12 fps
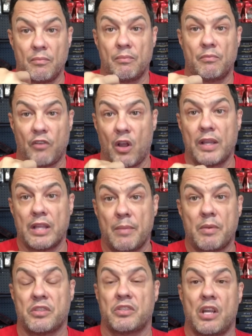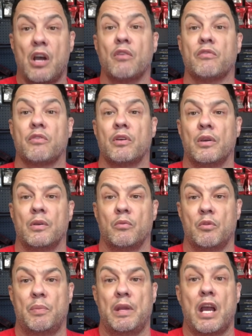Flying there myself
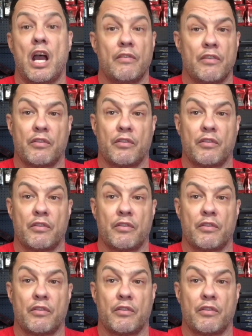would be over